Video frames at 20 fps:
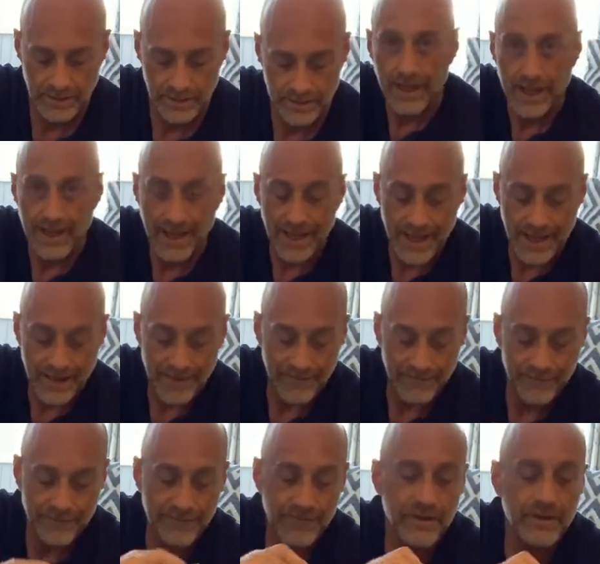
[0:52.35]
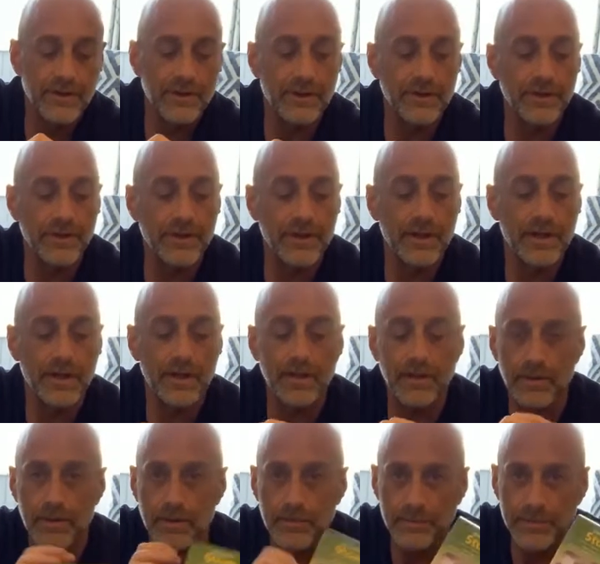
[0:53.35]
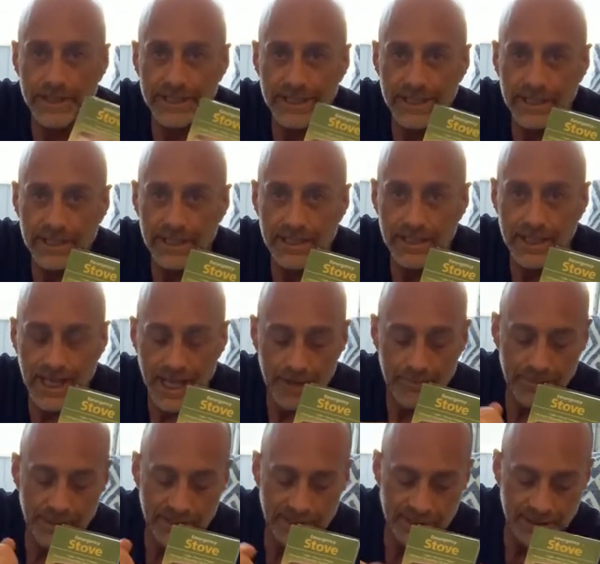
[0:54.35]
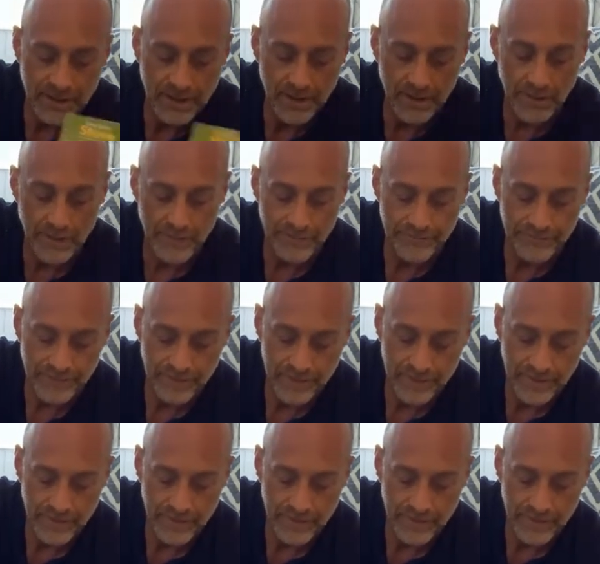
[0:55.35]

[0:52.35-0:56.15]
I have the mini camping stove,